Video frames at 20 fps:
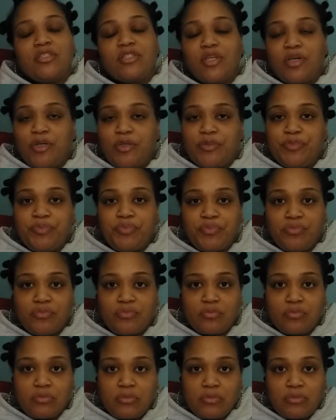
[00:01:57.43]
So
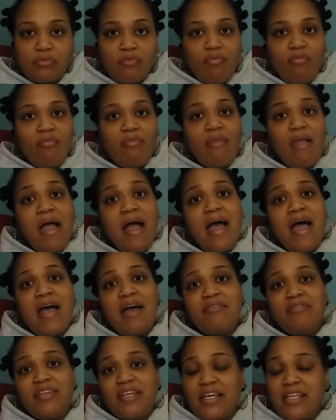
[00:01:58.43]
I
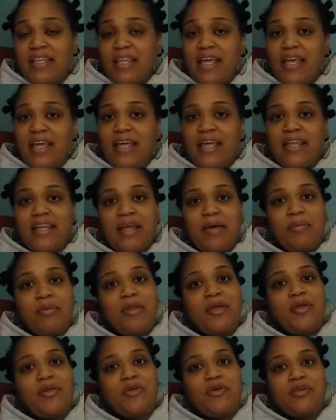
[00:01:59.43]
have done that and I
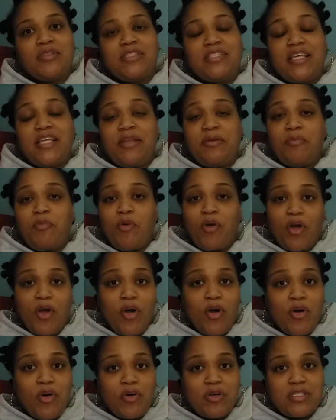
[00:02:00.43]
plan on setting more
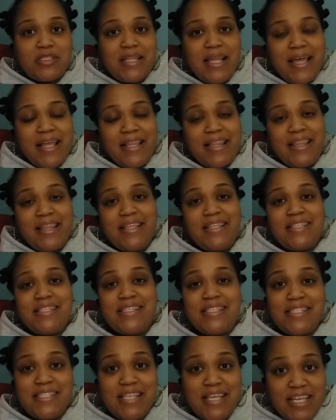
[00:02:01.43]
goals like
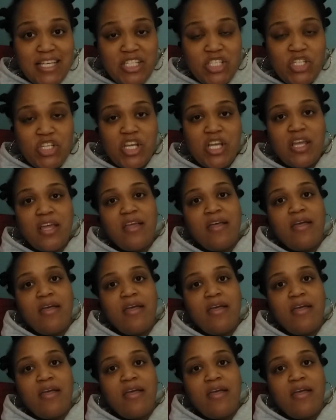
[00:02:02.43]
such.